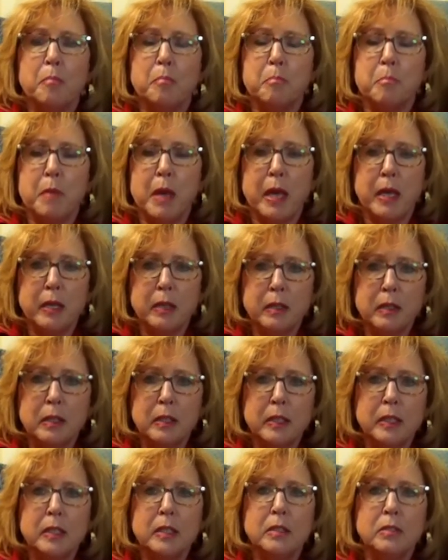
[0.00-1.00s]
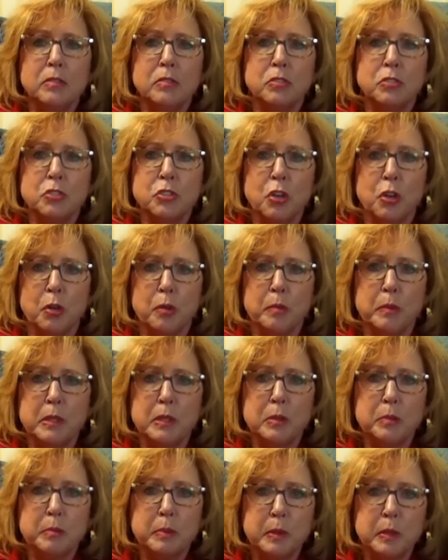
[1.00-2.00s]
medically
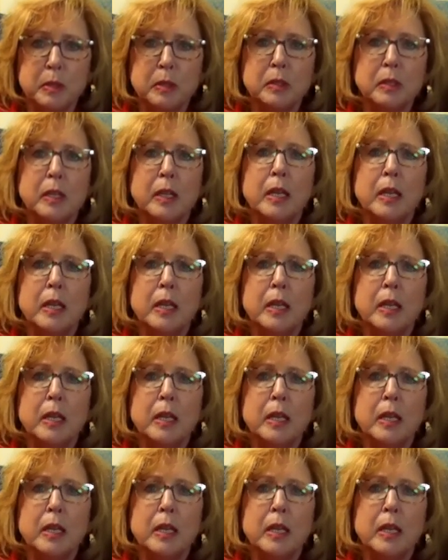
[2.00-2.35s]
determinable